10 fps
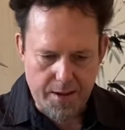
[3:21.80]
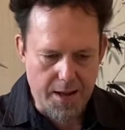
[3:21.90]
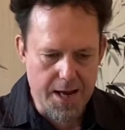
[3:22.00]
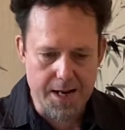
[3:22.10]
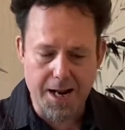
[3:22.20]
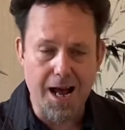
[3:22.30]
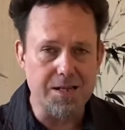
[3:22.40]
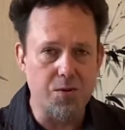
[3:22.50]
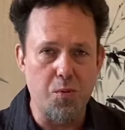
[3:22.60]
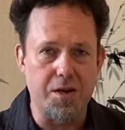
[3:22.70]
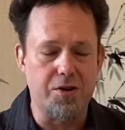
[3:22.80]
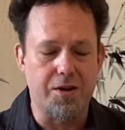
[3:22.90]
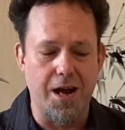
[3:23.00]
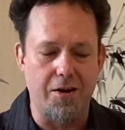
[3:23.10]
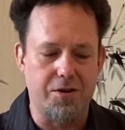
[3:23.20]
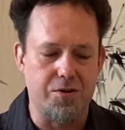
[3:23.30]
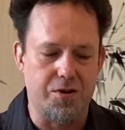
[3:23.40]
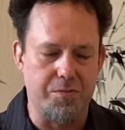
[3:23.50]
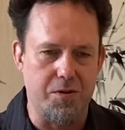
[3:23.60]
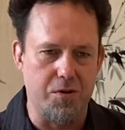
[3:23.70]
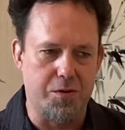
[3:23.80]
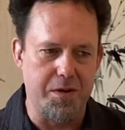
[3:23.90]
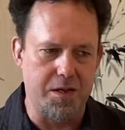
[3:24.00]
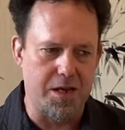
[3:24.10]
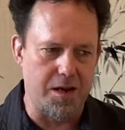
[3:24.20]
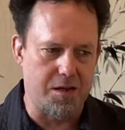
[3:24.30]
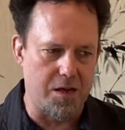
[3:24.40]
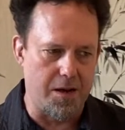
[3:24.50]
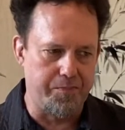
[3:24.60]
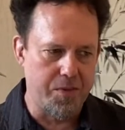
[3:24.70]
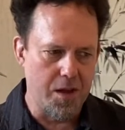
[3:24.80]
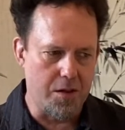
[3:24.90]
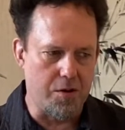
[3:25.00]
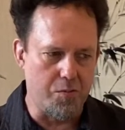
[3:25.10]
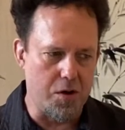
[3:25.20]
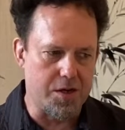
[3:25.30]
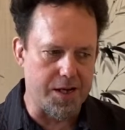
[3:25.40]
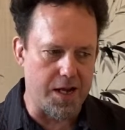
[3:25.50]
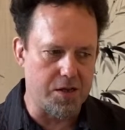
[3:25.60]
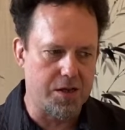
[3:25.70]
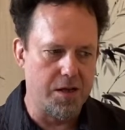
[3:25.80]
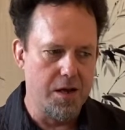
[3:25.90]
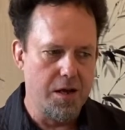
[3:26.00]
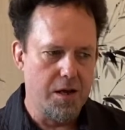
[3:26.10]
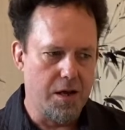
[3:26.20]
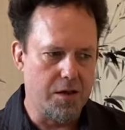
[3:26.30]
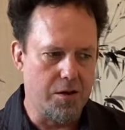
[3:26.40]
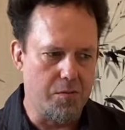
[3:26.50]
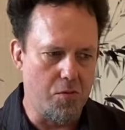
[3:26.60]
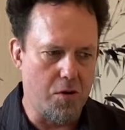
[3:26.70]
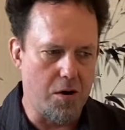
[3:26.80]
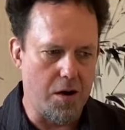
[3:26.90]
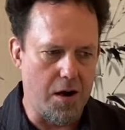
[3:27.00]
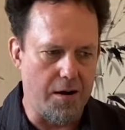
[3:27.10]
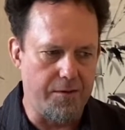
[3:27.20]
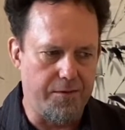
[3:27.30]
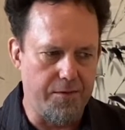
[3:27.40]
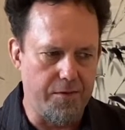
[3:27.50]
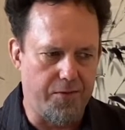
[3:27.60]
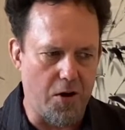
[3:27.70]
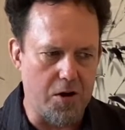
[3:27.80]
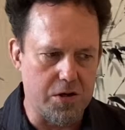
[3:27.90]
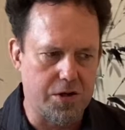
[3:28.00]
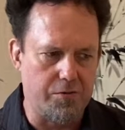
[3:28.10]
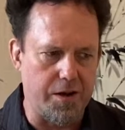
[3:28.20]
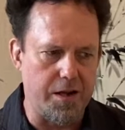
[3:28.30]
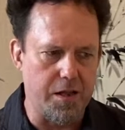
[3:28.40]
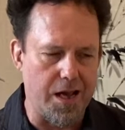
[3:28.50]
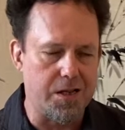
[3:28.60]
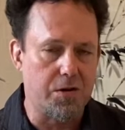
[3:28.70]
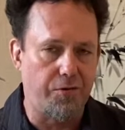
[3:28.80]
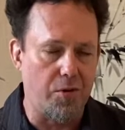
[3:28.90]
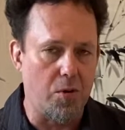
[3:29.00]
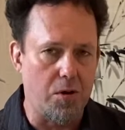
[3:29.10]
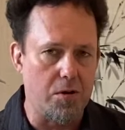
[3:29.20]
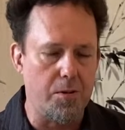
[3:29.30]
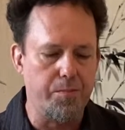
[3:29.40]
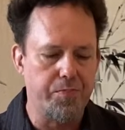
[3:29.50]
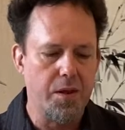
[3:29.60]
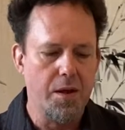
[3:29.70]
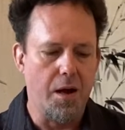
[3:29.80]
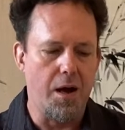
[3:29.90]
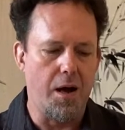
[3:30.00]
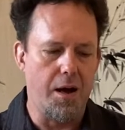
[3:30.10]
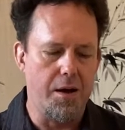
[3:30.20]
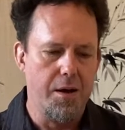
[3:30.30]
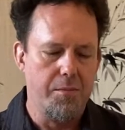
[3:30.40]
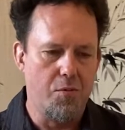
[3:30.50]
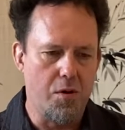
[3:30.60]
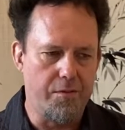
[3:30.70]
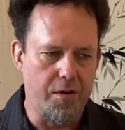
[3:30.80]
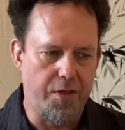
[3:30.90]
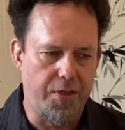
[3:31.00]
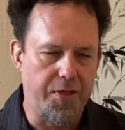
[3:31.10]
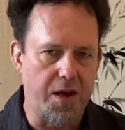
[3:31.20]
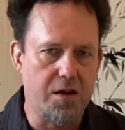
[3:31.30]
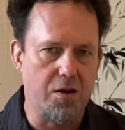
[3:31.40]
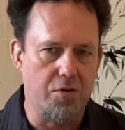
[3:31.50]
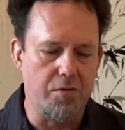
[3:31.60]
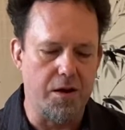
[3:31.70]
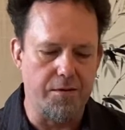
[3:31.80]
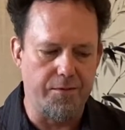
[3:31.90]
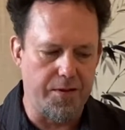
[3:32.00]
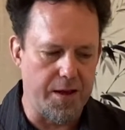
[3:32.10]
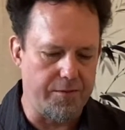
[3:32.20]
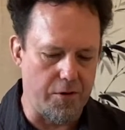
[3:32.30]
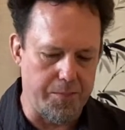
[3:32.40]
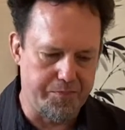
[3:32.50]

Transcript: And it has a winter character to me, which means that it's a little more dense, a little more forest green, less floral, more of a thick green flavor.